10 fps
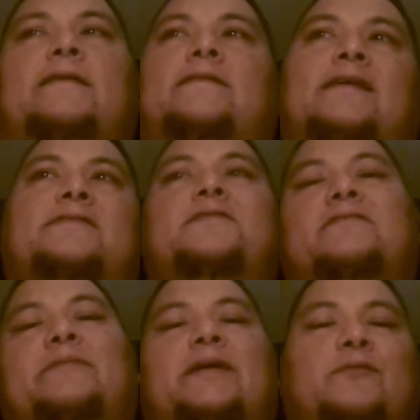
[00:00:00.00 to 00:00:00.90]
That's
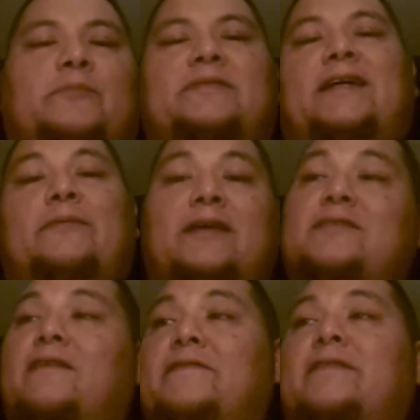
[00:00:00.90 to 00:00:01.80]
usually my normal day when I
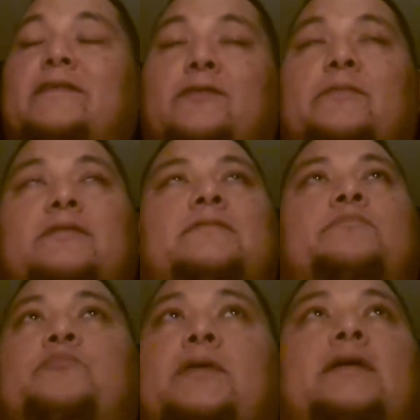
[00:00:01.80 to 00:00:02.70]
start feeling normal.
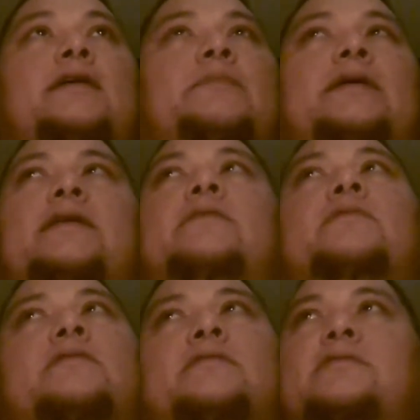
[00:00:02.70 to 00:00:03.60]
But, I mean, it
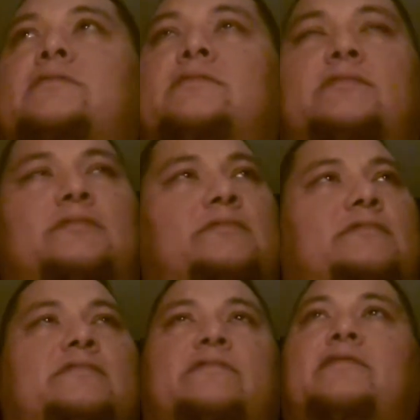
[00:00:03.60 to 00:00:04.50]
was
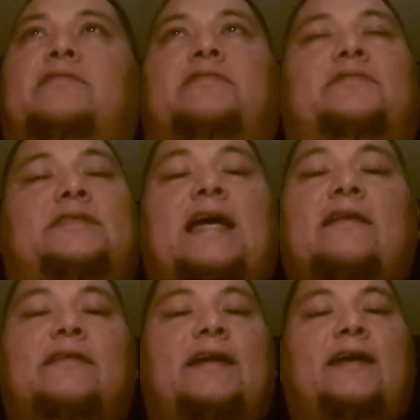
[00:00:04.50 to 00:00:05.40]

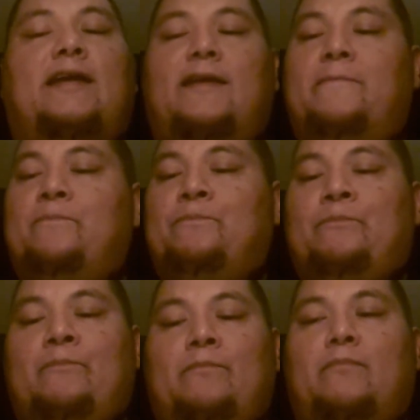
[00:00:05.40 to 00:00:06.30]
Saturday.
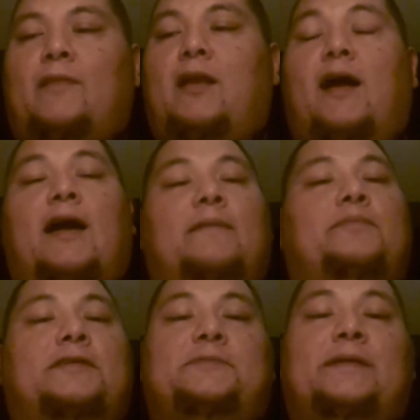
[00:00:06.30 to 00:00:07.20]
I
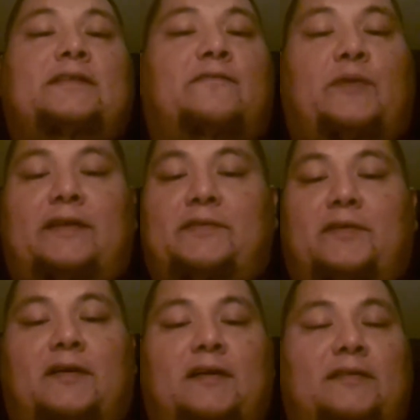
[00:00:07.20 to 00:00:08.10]
pushed myself way too
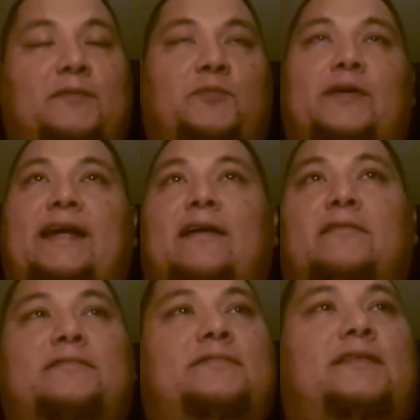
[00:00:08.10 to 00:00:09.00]
hard. Went
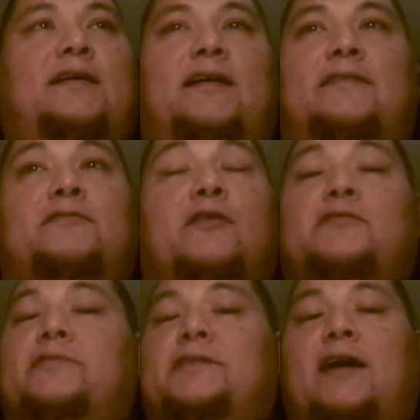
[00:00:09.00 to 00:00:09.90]
out
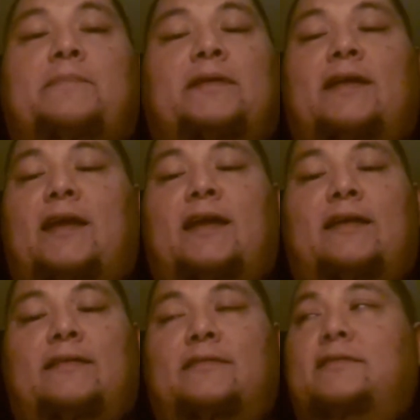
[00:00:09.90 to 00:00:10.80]
grocery shopping
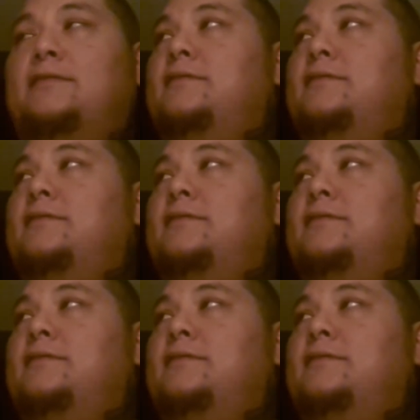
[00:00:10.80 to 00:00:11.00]
and